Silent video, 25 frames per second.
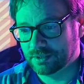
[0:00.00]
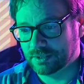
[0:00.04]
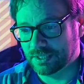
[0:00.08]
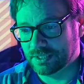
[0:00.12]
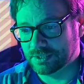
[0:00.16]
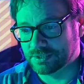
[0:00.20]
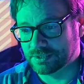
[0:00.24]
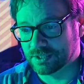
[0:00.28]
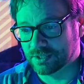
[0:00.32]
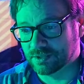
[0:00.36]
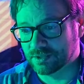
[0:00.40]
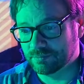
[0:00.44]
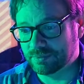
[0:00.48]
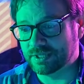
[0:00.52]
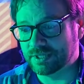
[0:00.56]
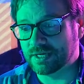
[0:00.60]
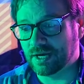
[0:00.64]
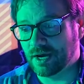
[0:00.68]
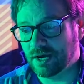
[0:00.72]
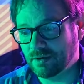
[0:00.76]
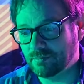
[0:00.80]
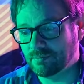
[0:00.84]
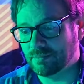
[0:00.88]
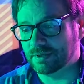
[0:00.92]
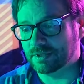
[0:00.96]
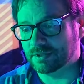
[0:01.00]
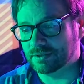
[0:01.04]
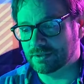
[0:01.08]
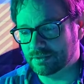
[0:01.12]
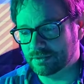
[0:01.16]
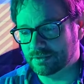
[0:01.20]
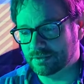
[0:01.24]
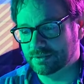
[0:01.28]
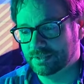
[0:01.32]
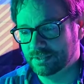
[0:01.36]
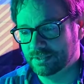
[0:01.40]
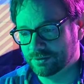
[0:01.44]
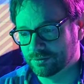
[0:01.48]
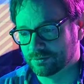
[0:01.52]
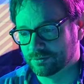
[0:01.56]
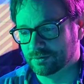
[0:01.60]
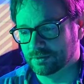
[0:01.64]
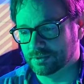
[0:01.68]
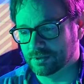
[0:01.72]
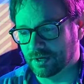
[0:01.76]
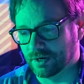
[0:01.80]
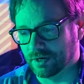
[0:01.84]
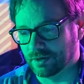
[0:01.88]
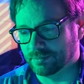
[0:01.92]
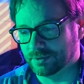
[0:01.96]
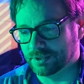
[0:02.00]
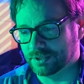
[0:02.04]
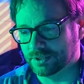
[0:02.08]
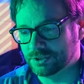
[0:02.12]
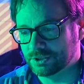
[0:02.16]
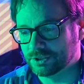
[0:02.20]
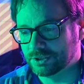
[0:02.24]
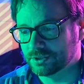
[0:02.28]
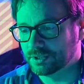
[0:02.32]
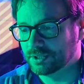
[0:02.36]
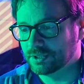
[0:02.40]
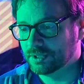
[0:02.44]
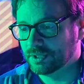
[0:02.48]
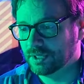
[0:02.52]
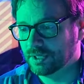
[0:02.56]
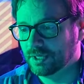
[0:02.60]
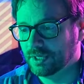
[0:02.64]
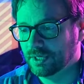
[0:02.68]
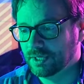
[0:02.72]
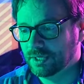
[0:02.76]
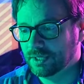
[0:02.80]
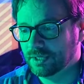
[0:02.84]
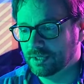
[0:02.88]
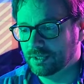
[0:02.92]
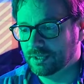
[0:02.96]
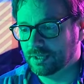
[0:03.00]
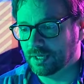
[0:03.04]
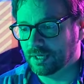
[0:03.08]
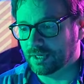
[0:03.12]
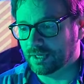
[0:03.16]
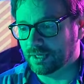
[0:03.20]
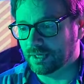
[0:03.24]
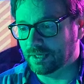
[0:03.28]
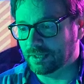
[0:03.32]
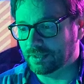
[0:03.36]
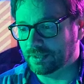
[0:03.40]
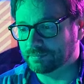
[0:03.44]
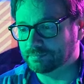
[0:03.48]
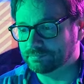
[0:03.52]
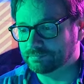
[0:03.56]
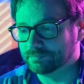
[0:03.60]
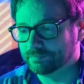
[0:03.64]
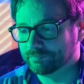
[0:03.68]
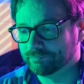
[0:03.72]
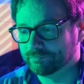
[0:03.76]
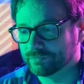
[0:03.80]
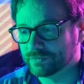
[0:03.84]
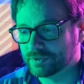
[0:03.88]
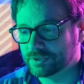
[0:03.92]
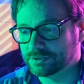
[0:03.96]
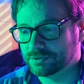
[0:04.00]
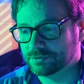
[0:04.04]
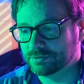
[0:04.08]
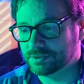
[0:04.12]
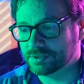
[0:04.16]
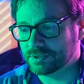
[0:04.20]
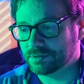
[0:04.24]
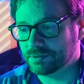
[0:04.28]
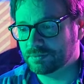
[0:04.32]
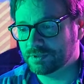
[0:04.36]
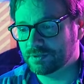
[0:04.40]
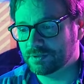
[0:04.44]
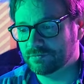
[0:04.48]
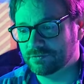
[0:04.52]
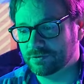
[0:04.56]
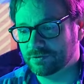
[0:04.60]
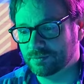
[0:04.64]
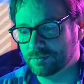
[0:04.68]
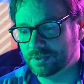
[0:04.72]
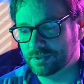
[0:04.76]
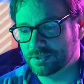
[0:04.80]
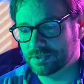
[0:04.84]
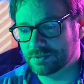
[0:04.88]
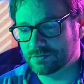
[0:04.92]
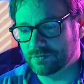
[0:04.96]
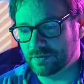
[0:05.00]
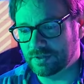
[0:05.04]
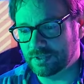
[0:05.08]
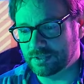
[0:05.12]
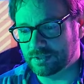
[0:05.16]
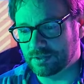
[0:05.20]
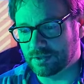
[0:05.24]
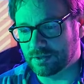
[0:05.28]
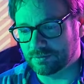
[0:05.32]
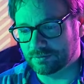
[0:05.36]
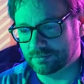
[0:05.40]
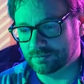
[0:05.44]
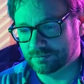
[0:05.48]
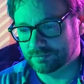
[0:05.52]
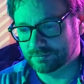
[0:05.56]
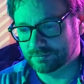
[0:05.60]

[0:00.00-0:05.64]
It's going to become literal garbage as soon as I'm done filming this video.